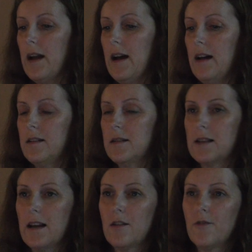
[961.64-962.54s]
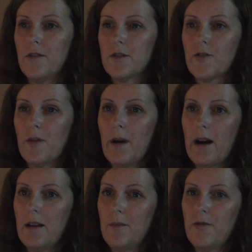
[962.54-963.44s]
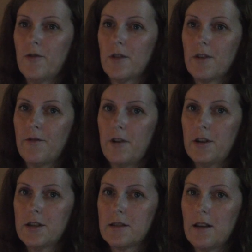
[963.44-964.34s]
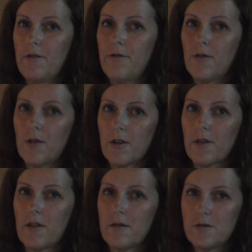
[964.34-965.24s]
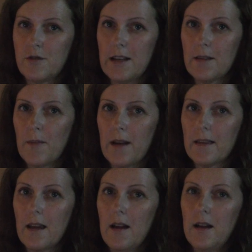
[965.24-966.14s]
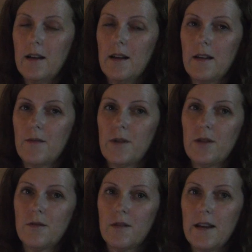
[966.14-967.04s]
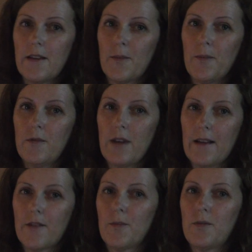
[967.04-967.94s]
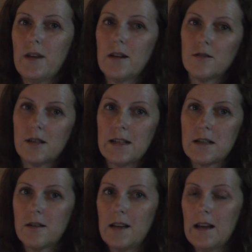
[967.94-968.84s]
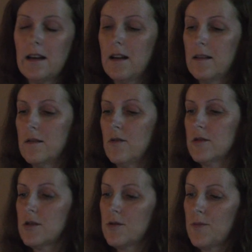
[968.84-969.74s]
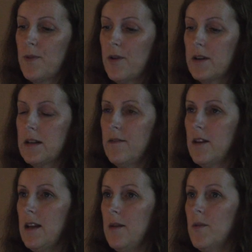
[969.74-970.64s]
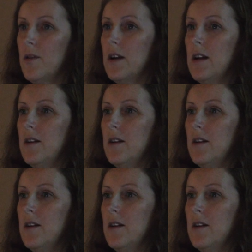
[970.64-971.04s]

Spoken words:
we added cyclophosphamide before the first and 4th treatment. And we do this as a preconditioning and also supportive chemo